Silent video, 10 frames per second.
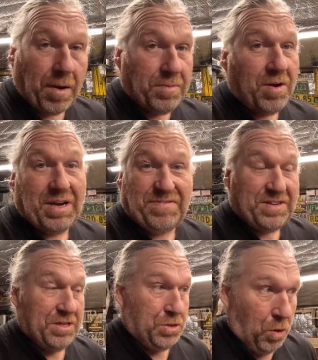I'm not
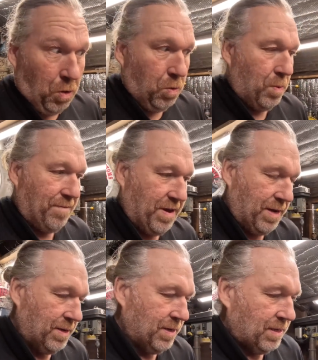lifting at all with
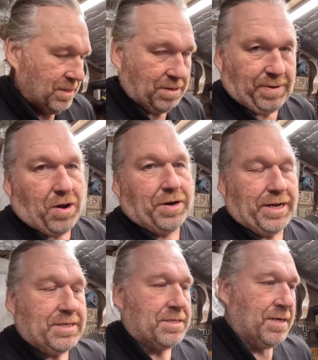it, to be
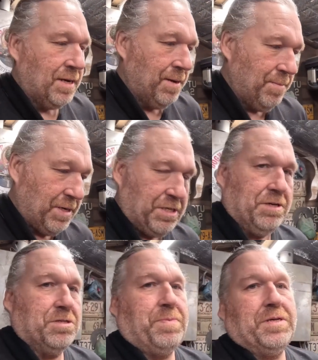honest, because
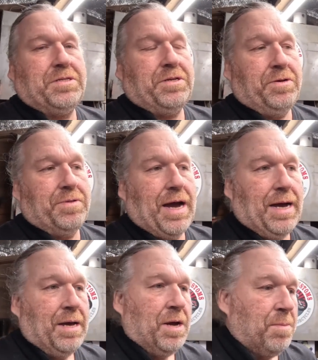you're not supposed to do
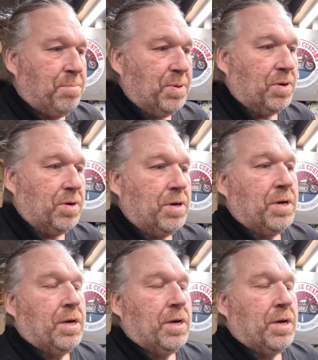that. But